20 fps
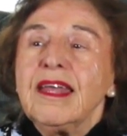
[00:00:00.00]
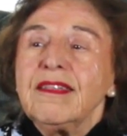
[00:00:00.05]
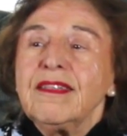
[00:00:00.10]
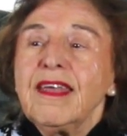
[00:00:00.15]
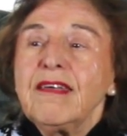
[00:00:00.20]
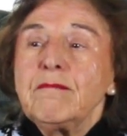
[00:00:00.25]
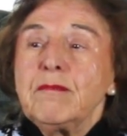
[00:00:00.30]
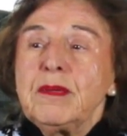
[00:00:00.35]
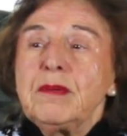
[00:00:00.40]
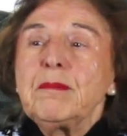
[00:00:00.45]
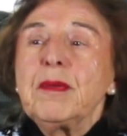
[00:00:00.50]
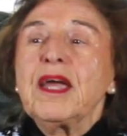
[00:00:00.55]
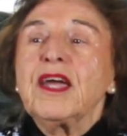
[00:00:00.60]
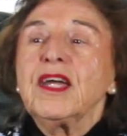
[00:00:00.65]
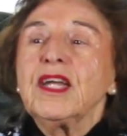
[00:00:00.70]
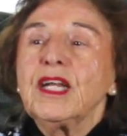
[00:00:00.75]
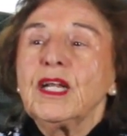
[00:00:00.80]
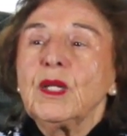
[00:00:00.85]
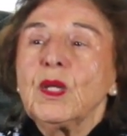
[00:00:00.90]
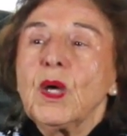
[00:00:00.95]
They've been
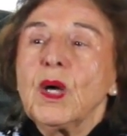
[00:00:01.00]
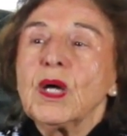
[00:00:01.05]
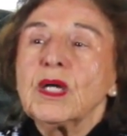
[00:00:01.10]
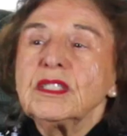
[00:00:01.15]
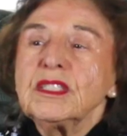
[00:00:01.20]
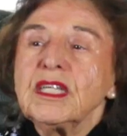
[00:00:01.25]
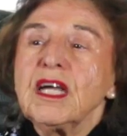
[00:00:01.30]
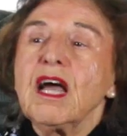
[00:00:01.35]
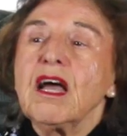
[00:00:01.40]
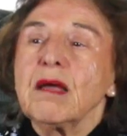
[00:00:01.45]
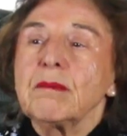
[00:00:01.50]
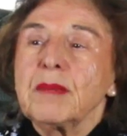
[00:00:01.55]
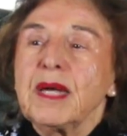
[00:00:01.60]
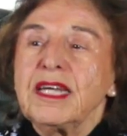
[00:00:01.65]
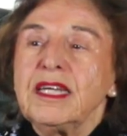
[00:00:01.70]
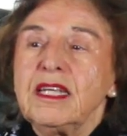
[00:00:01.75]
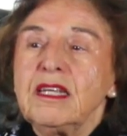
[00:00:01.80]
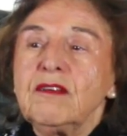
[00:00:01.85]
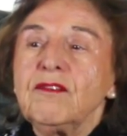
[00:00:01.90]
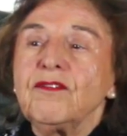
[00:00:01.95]
married a long time. I
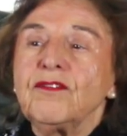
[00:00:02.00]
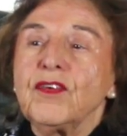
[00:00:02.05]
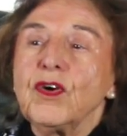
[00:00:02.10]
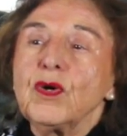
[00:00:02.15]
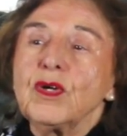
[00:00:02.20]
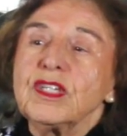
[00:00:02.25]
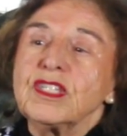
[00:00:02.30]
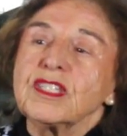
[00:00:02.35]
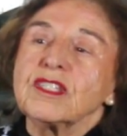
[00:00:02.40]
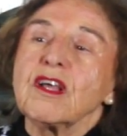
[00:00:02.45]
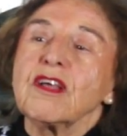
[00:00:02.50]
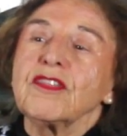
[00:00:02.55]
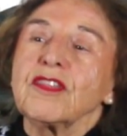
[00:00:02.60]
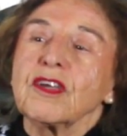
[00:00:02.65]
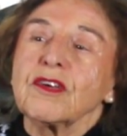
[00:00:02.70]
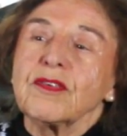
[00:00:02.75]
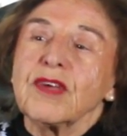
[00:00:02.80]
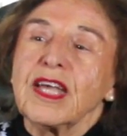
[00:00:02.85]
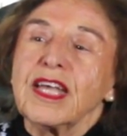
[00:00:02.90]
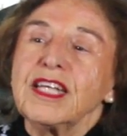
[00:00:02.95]
didn't focus on
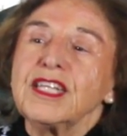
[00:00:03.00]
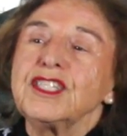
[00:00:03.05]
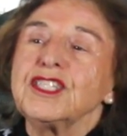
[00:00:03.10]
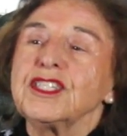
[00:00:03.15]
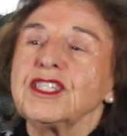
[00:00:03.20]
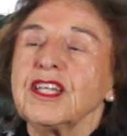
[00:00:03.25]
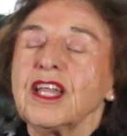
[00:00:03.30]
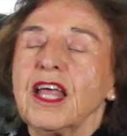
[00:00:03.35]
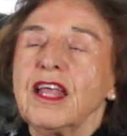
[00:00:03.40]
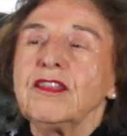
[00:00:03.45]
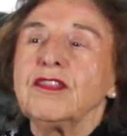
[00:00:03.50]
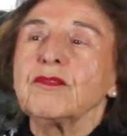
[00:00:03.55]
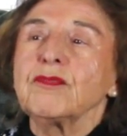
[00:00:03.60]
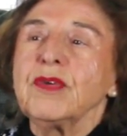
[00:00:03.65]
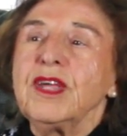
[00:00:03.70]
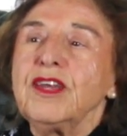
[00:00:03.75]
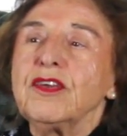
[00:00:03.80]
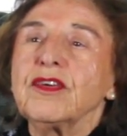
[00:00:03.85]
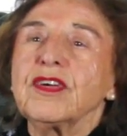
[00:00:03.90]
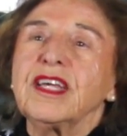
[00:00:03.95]
their age, and, and the
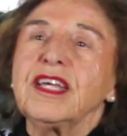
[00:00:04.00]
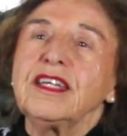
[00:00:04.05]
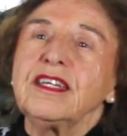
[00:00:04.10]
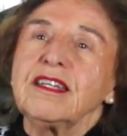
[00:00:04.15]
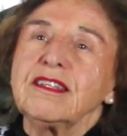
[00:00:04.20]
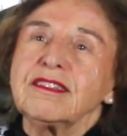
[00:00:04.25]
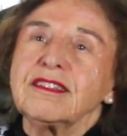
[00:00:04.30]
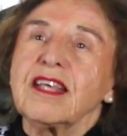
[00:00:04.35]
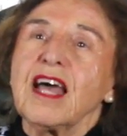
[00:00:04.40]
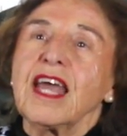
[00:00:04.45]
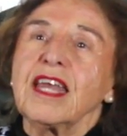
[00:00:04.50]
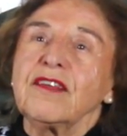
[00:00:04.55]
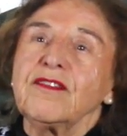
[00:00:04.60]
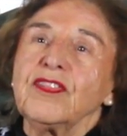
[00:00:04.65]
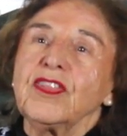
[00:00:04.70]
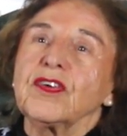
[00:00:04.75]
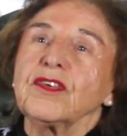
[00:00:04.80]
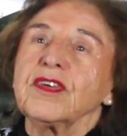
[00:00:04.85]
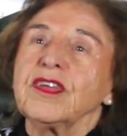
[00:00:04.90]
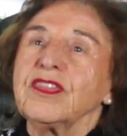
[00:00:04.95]
reader can decide
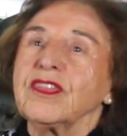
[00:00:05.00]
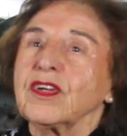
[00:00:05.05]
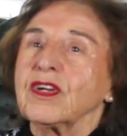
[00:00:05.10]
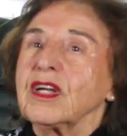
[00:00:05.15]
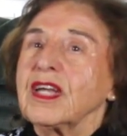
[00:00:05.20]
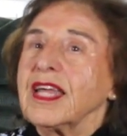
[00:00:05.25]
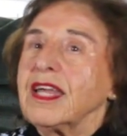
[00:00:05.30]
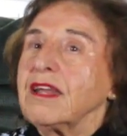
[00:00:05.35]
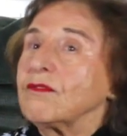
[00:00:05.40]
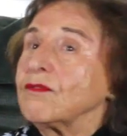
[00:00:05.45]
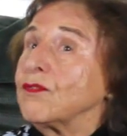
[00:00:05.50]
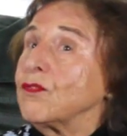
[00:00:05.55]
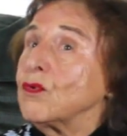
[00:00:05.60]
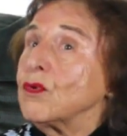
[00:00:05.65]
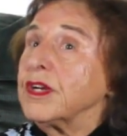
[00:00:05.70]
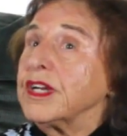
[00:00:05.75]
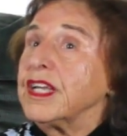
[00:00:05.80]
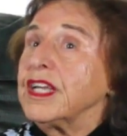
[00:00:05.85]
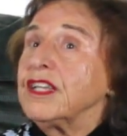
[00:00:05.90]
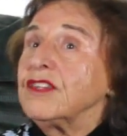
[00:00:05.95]
if they're in their late
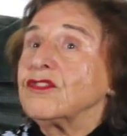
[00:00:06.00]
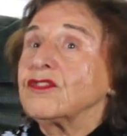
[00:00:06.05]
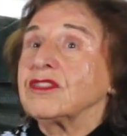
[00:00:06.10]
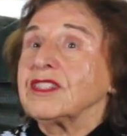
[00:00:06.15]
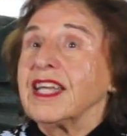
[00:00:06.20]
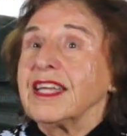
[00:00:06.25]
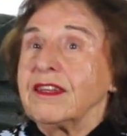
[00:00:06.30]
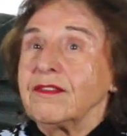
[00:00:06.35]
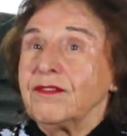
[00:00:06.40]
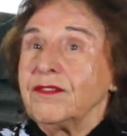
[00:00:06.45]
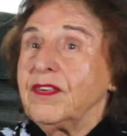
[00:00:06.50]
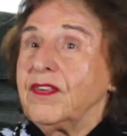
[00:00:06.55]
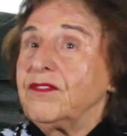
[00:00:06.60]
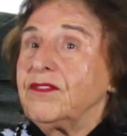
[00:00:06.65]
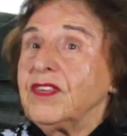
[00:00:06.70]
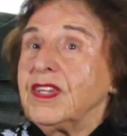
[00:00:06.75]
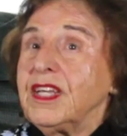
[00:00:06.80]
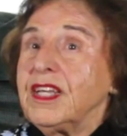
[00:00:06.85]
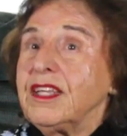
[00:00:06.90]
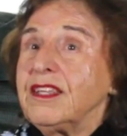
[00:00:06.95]
40s, late
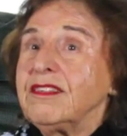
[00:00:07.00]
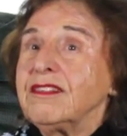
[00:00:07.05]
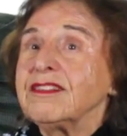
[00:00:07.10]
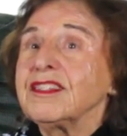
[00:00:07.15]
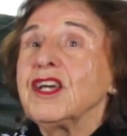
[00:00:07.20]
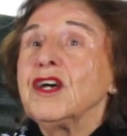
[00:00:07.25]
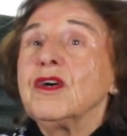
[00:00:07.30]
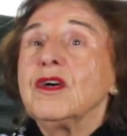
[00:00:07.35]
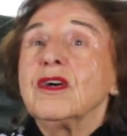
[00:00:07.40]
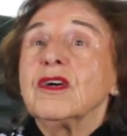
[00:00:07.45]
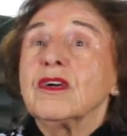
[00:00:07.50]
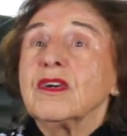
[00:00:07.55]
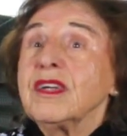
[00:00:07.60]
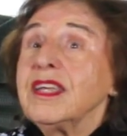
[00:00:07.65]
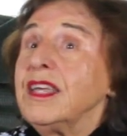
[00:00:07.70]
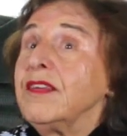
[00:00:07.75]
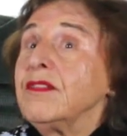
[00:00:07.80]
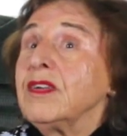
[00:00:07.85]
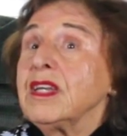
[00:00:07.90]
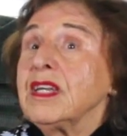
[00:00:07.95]
50s,
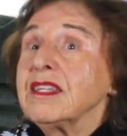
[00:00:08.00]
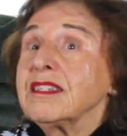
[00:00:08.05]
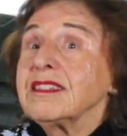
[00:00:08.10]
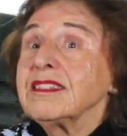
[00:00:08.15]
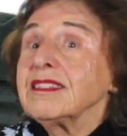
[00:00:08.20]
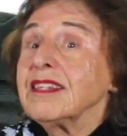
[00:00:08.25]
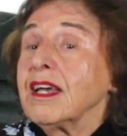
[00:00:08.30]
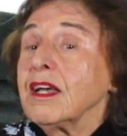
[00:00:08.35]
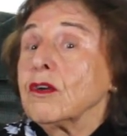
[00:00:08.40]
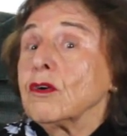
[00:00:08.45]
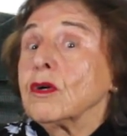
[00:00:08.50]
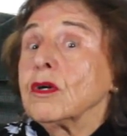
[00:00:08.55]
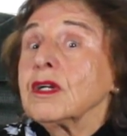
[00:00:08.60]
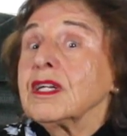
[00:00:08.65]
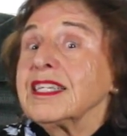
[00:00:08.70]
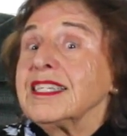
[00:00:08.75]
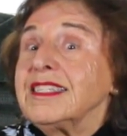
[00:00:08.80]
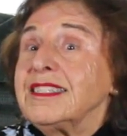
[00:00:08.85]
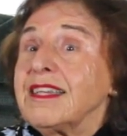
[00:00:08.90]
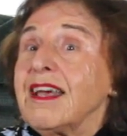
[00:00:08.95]
even as uh,
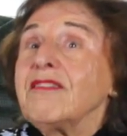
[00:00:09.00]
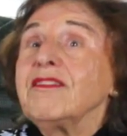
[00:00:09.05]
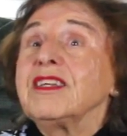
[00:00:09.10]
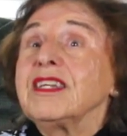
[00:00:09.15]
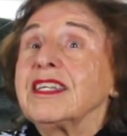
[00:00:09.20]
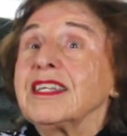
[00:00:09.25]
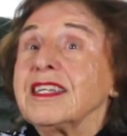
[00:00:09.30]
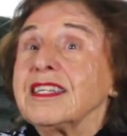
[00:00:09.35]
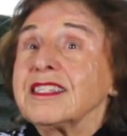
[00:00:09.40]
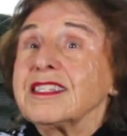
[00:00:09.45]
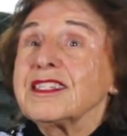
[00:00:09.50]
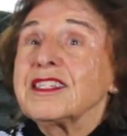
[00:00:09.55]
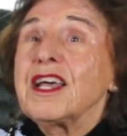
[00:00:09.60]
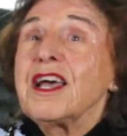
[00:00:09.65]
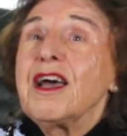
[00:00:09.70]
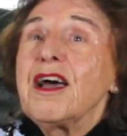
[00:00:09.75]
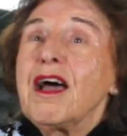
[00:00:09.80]
early 70s.